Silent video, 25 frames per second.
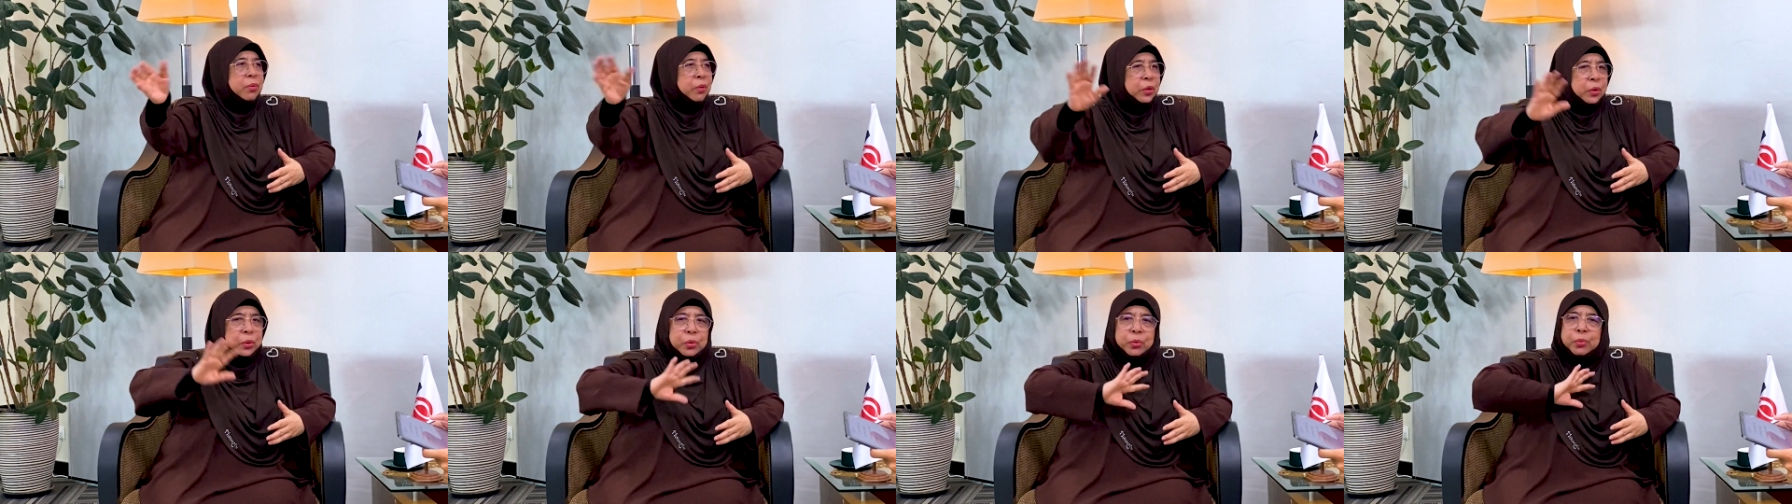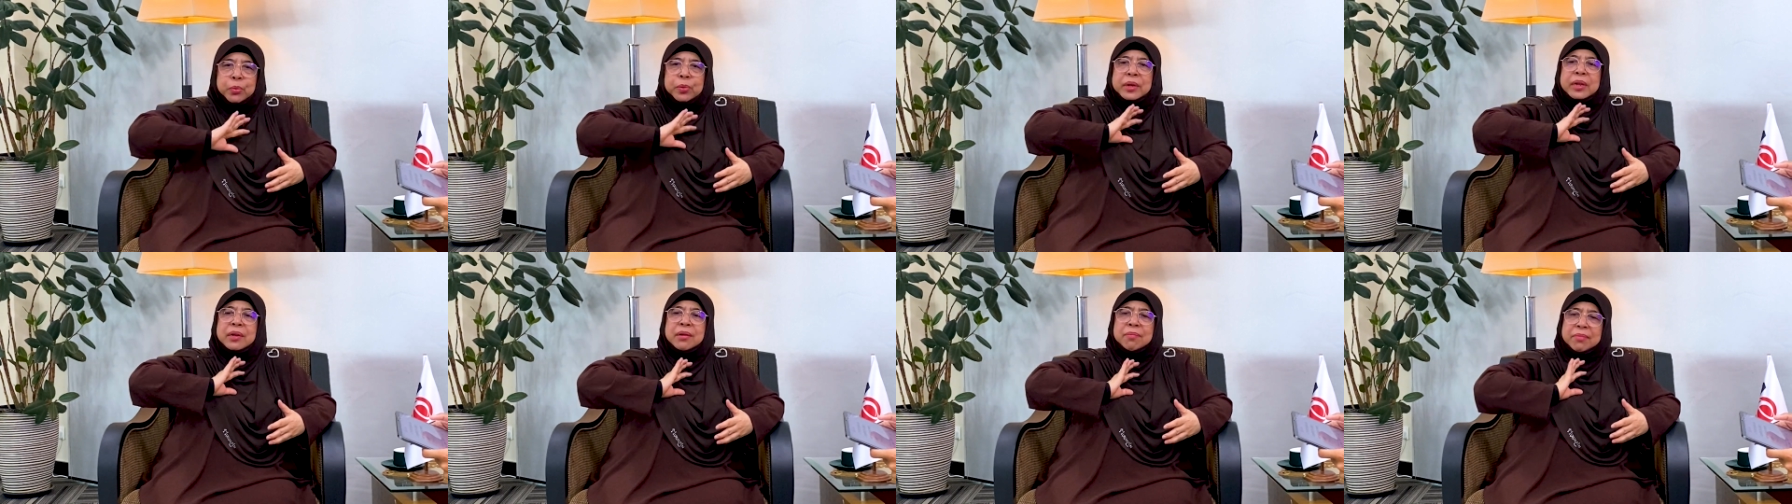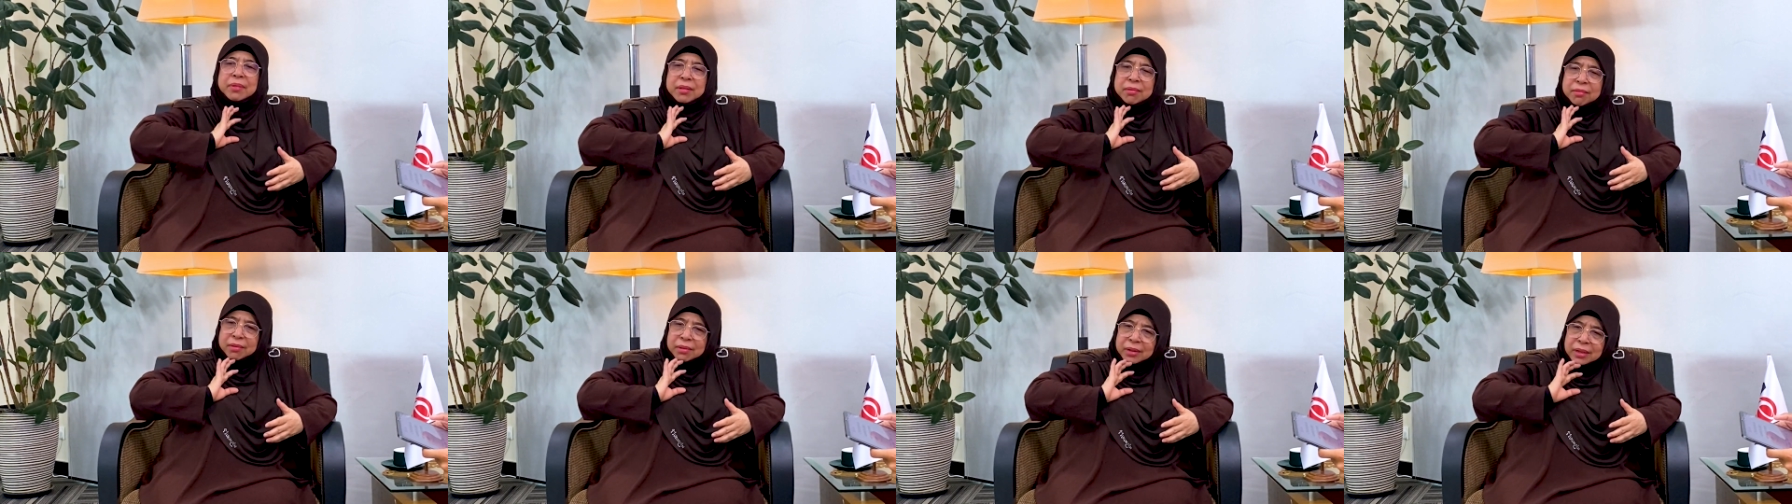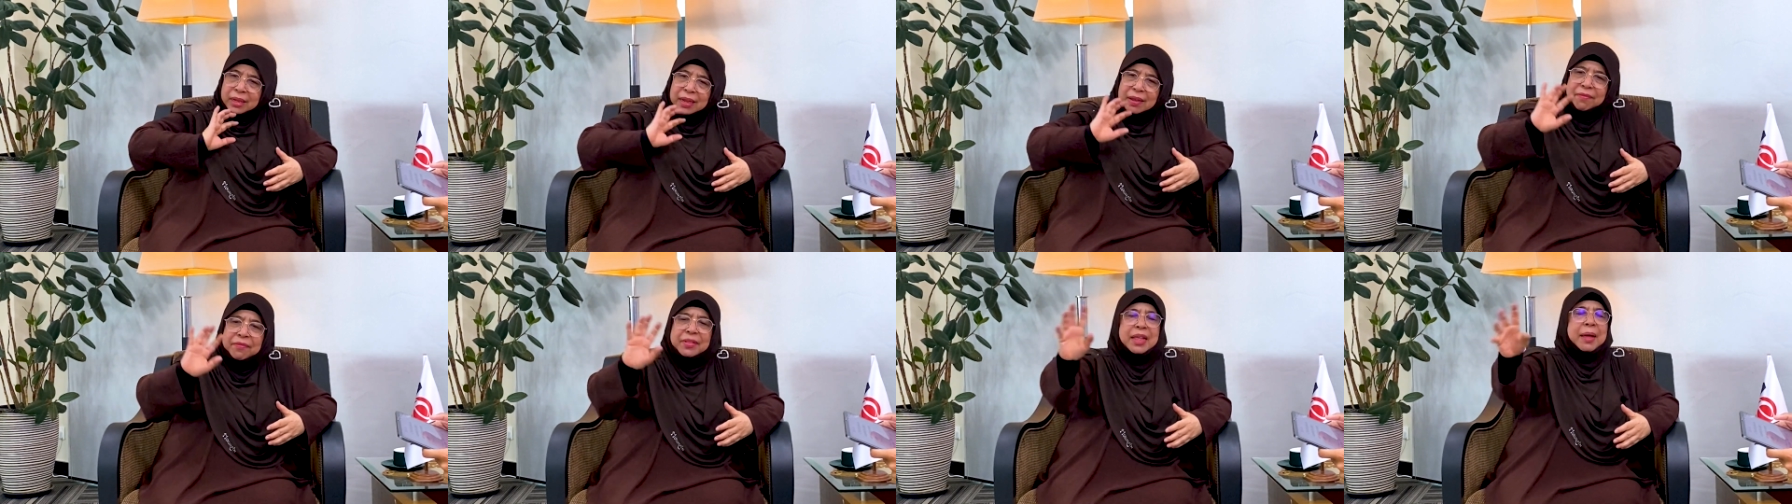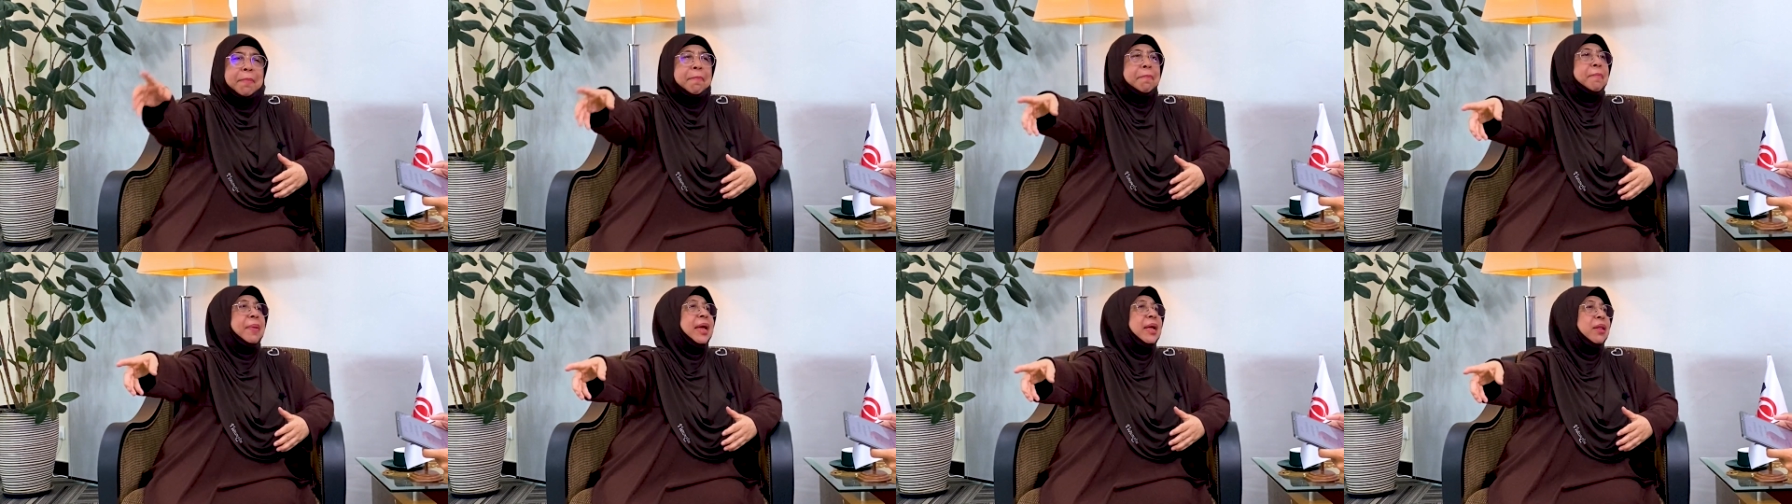you will give
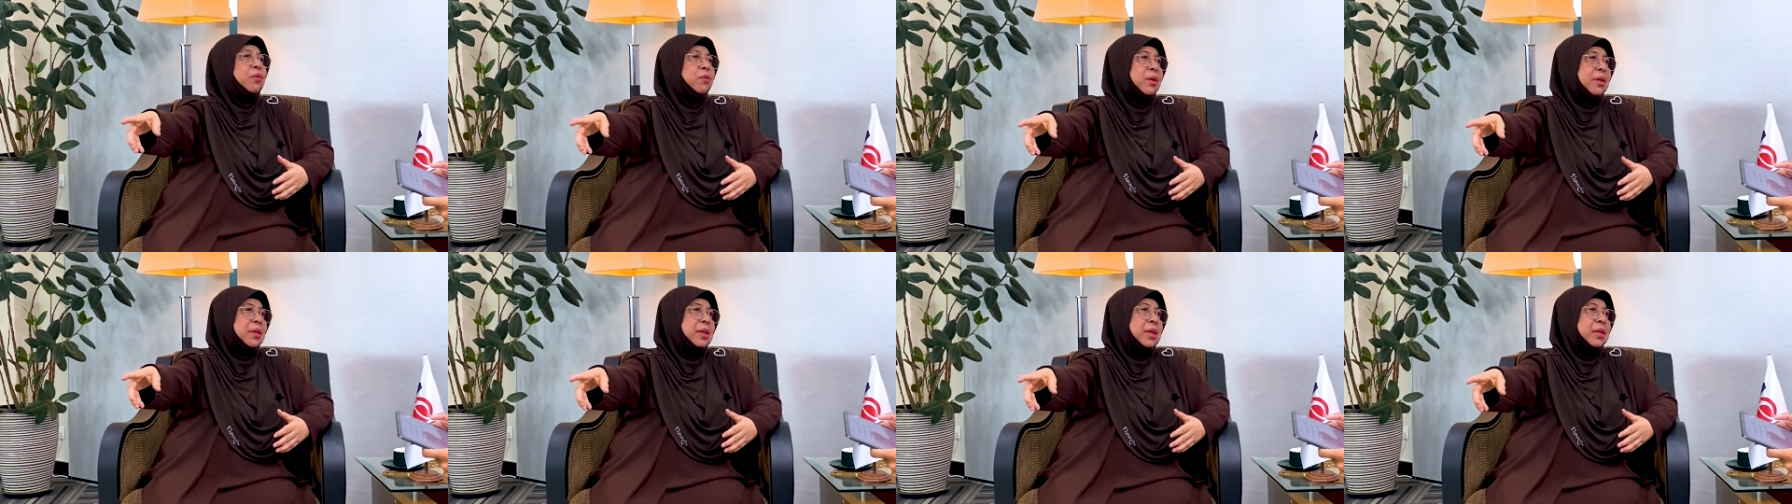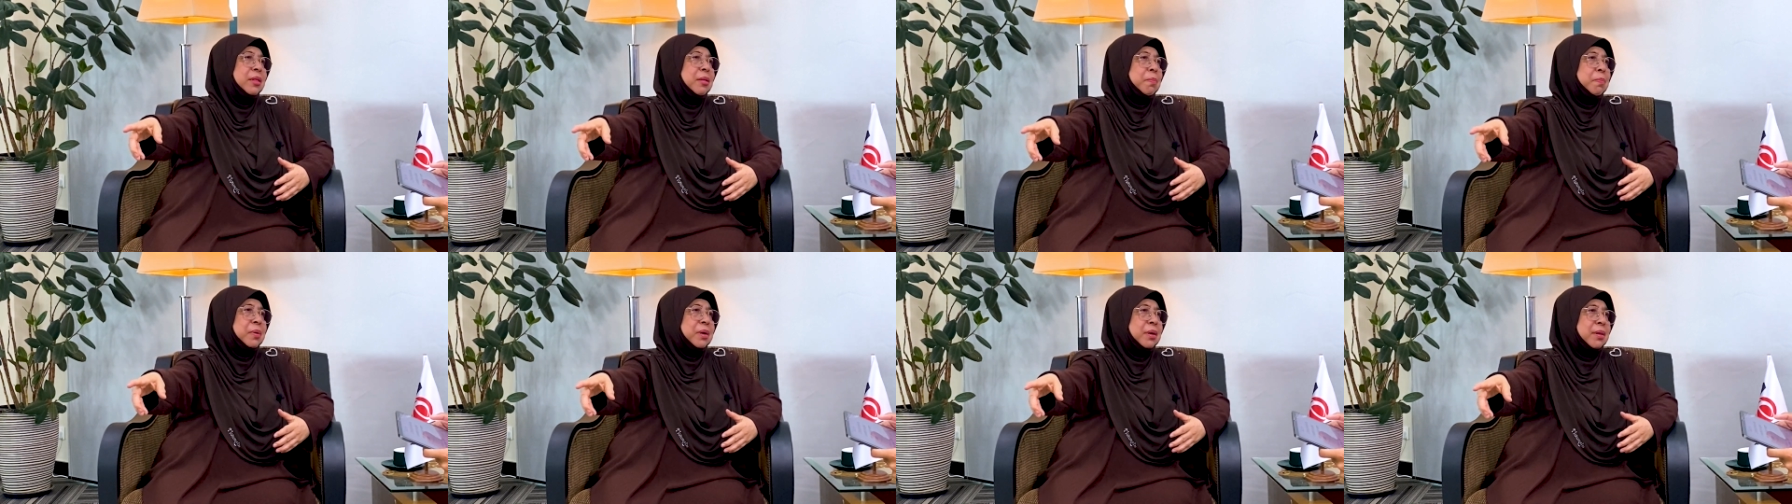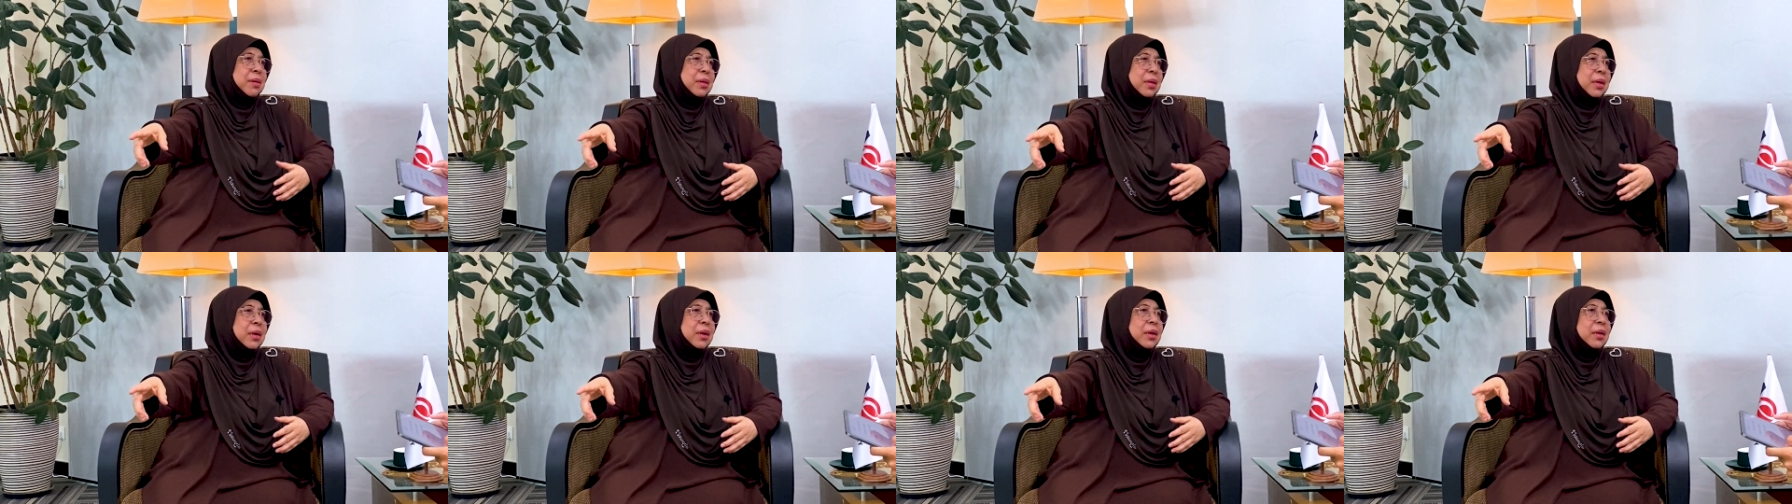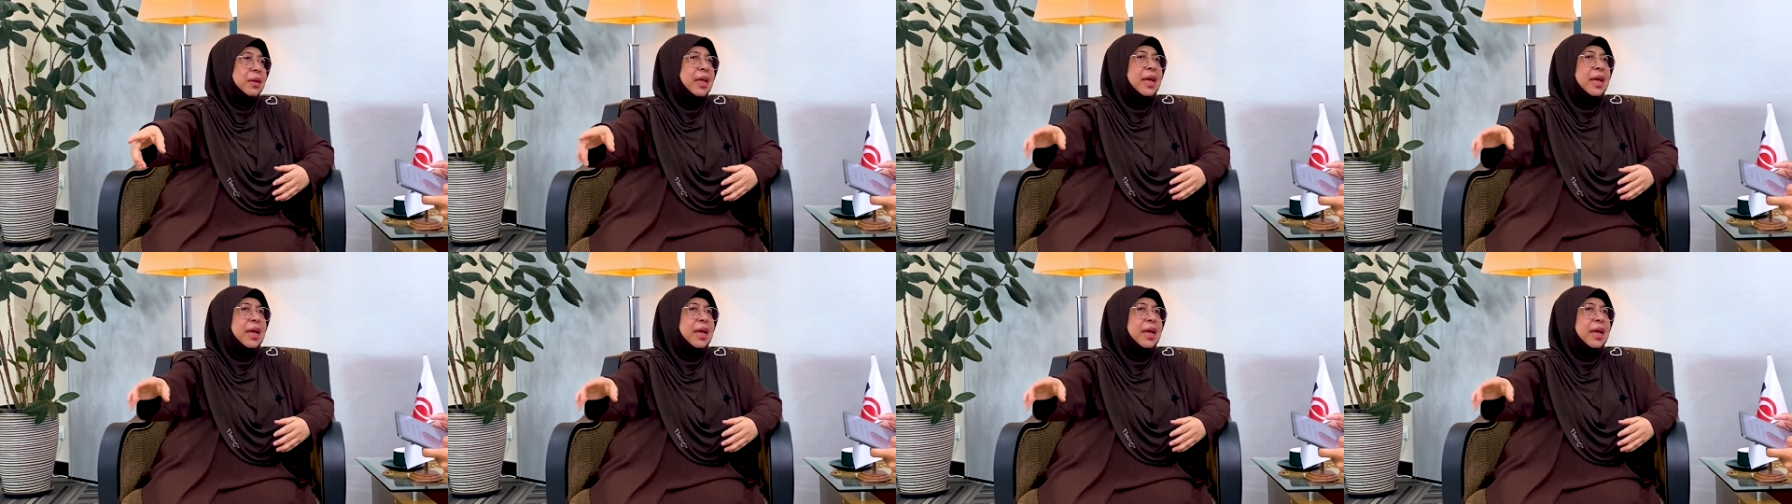that pain to another person.